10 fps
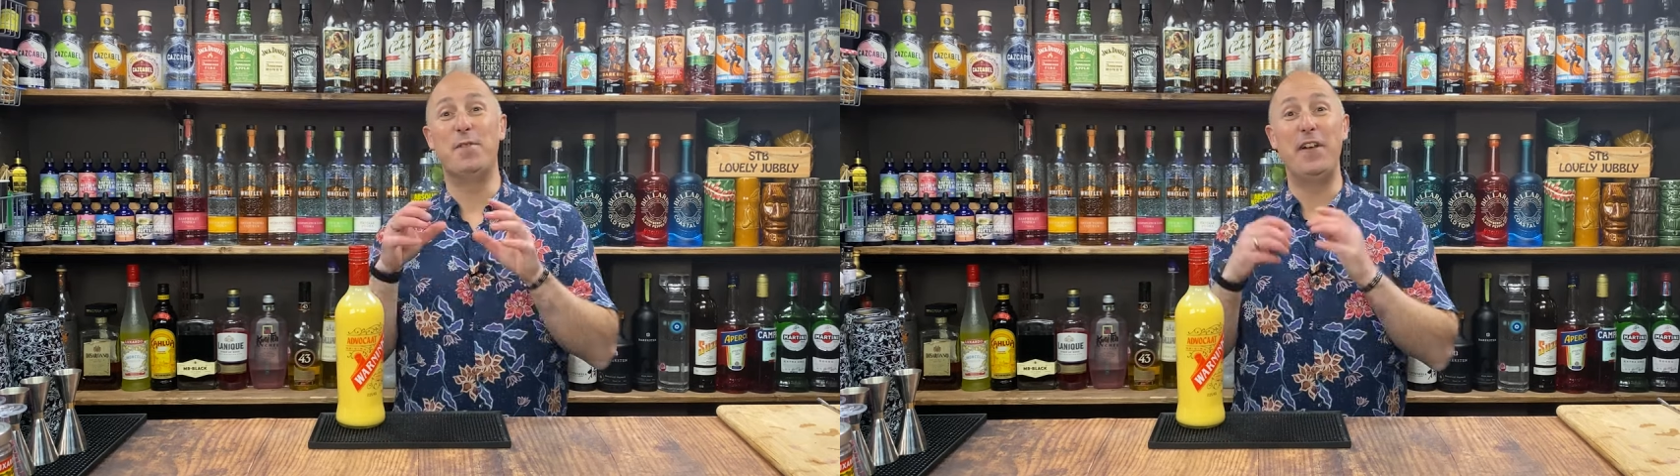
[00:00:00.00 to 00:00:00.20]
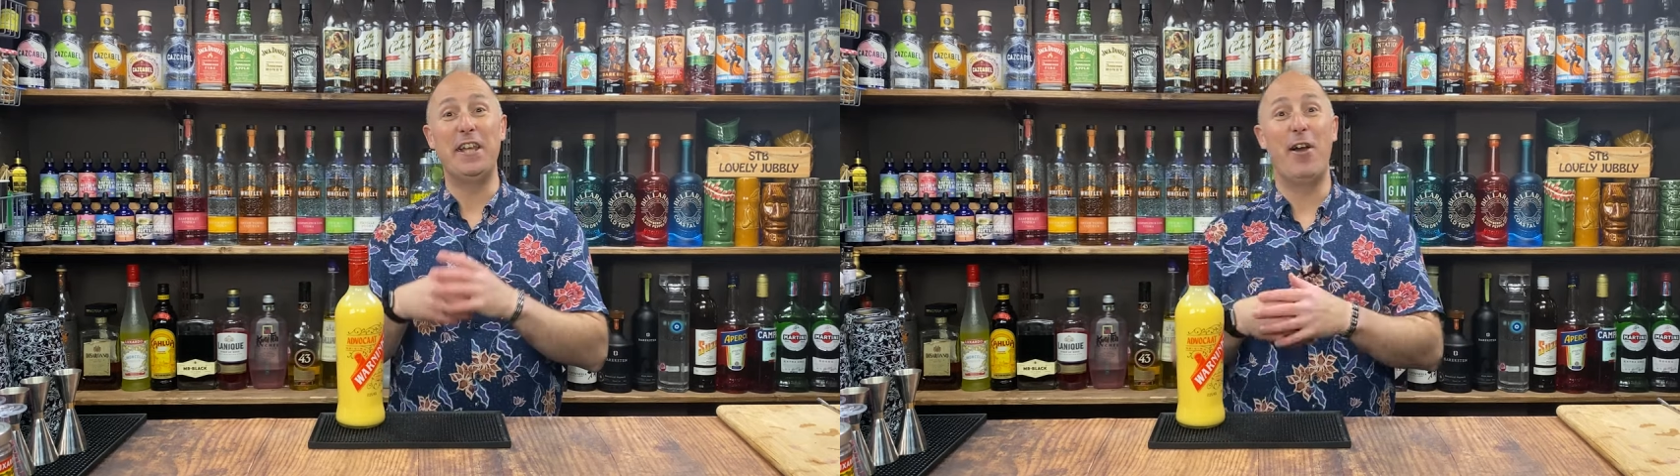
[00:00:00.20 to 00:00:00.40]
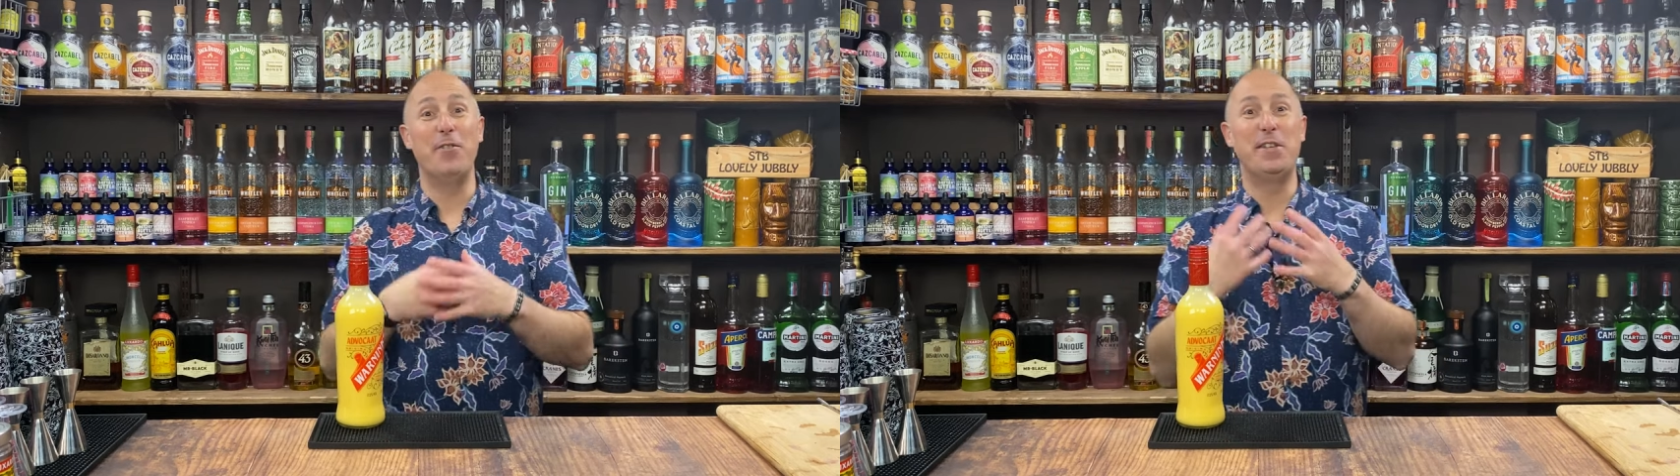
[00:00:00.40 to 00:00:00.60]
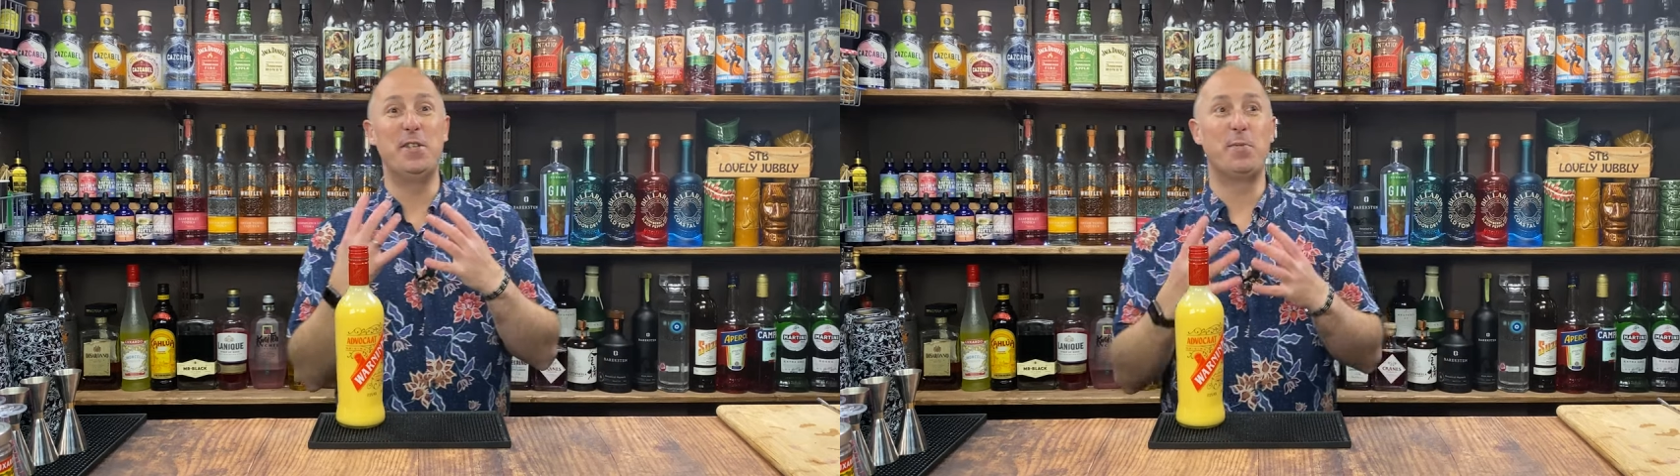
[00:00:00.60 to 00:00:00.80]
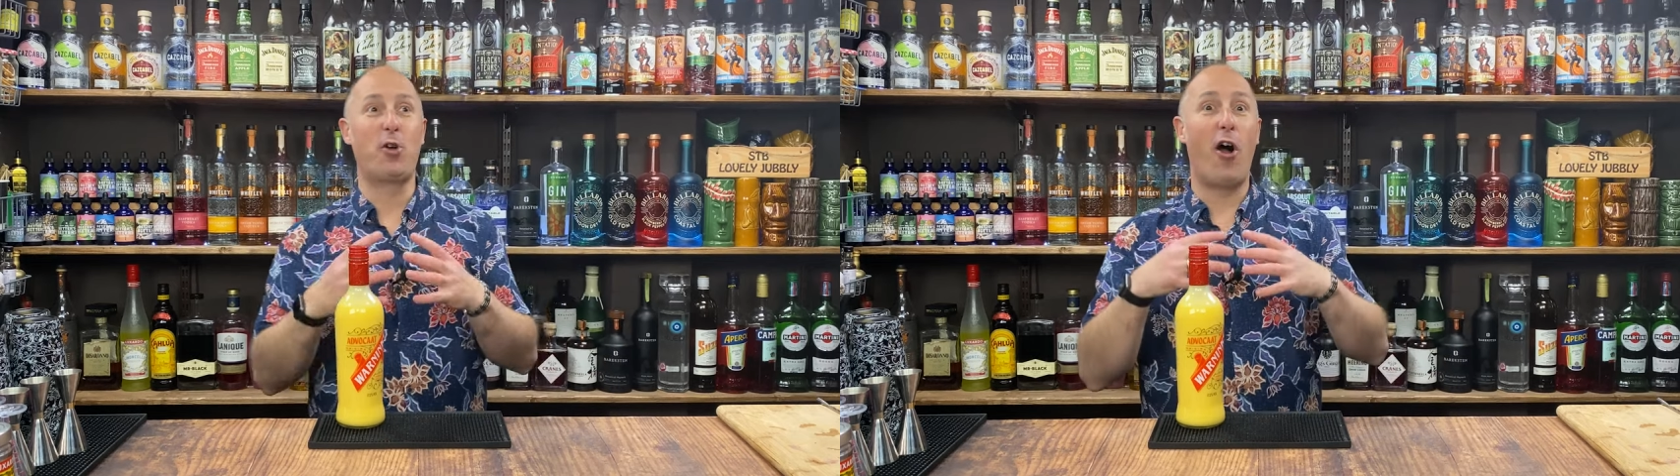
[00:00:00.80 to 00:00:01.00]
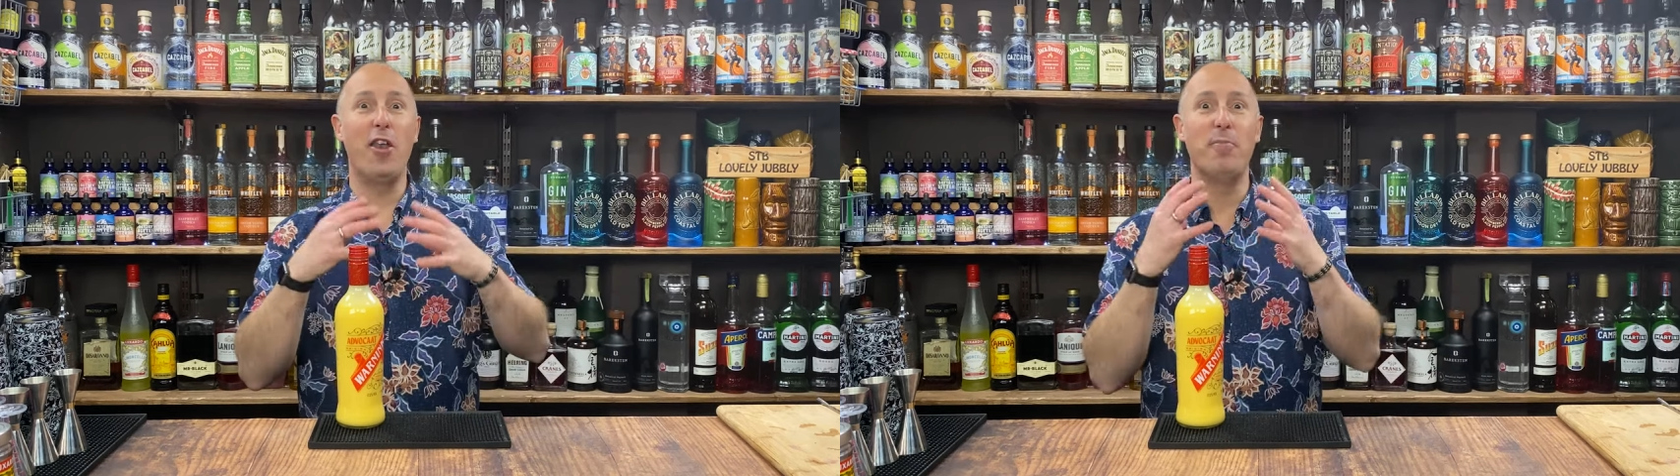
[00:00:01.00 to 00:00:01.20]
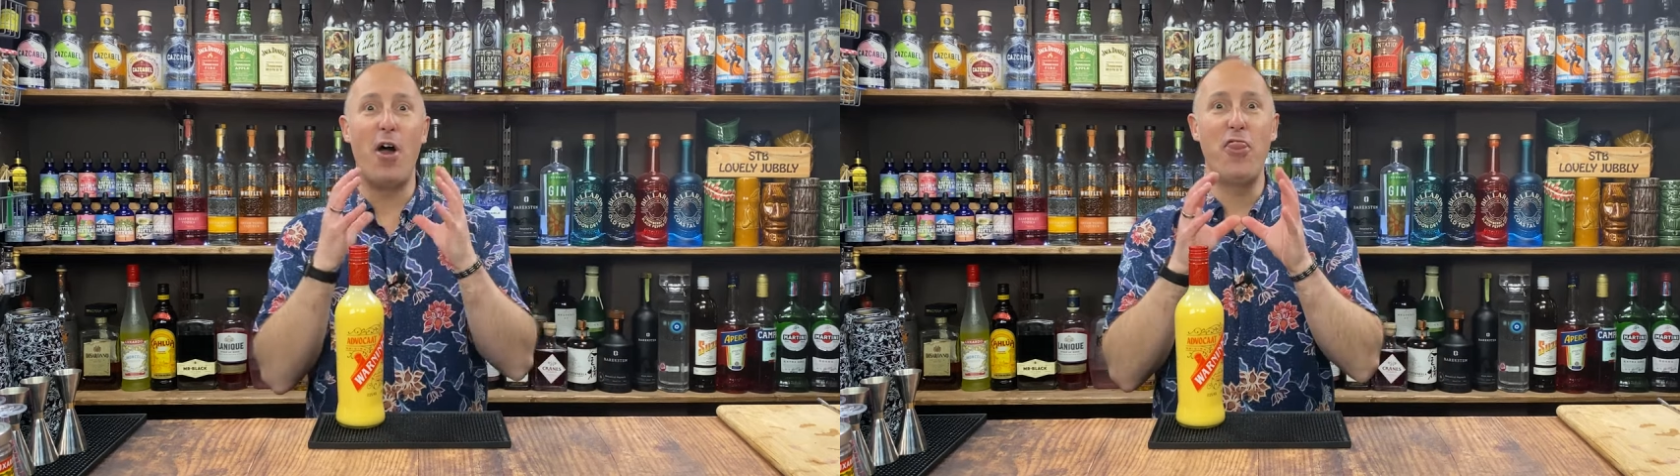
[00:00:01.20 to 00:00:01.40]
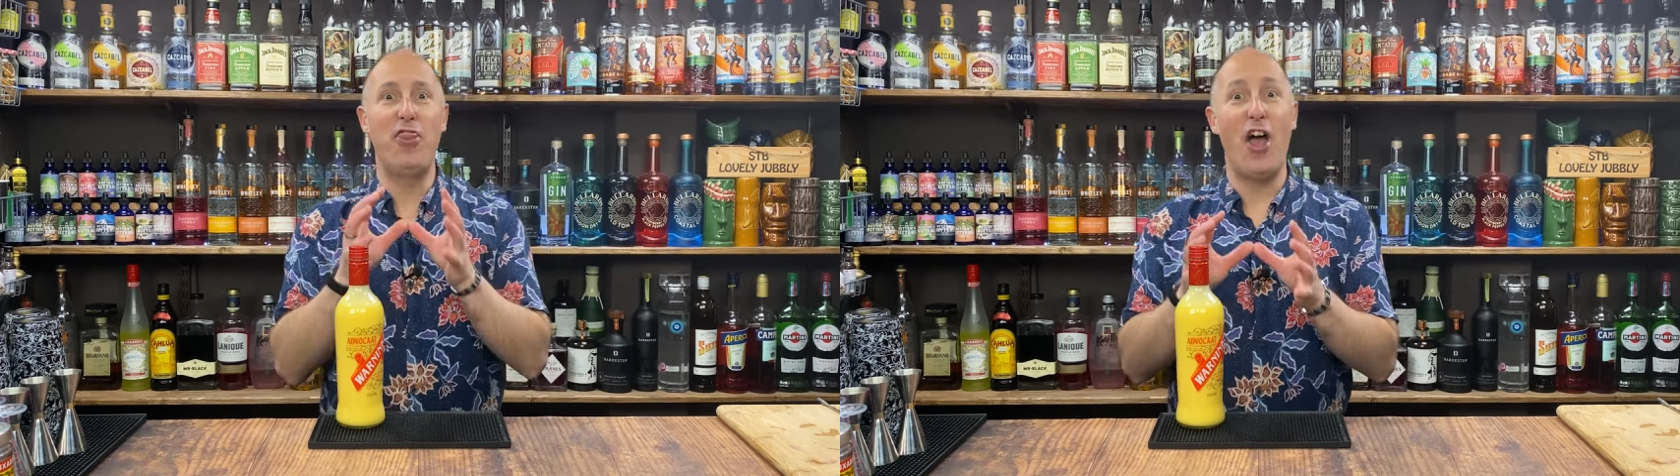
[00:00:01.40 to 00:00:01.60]
video this is kind of
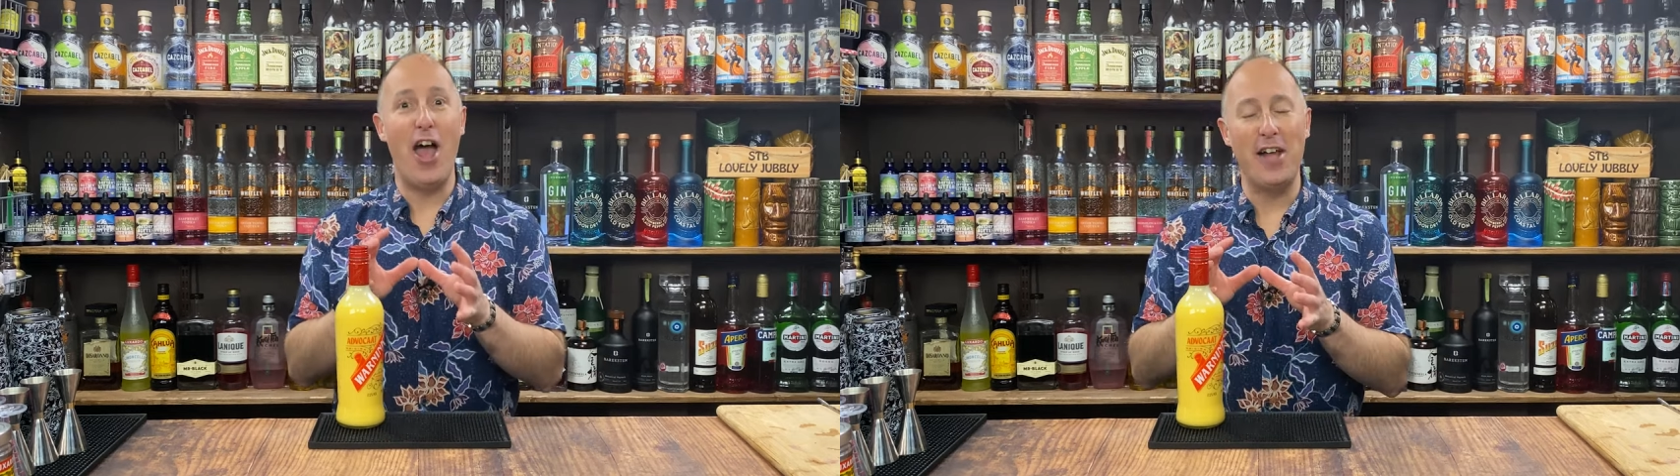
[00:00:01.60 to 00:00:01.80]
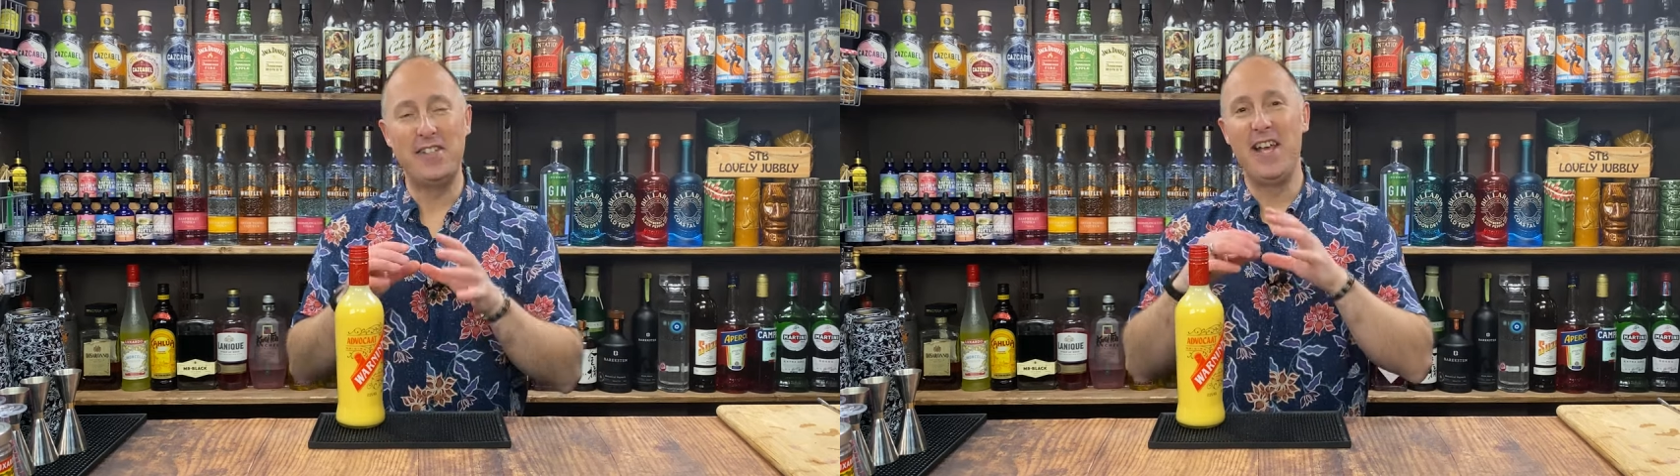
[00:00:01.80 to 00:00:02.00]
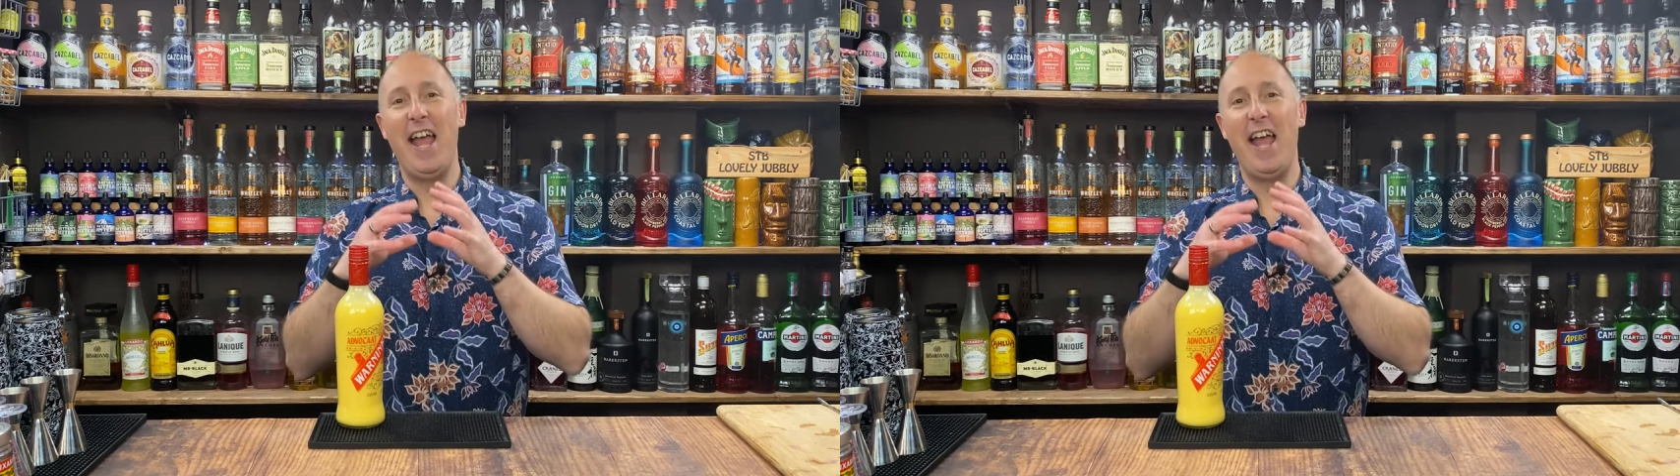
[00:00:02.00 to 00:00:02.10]
my third